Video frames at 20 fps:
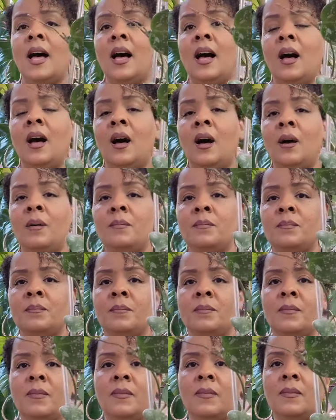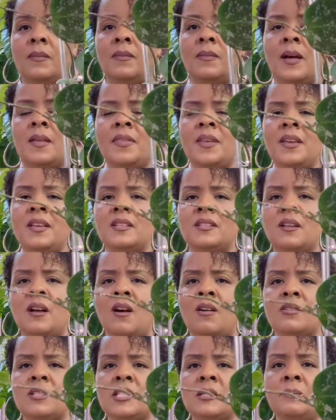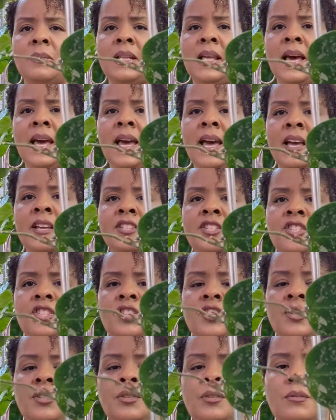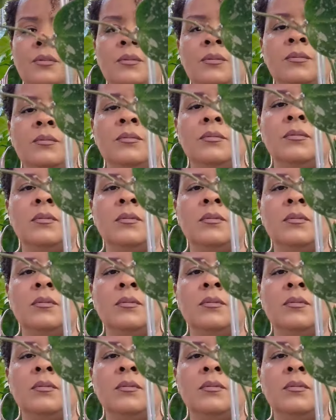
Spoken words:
I think it's called Splash too.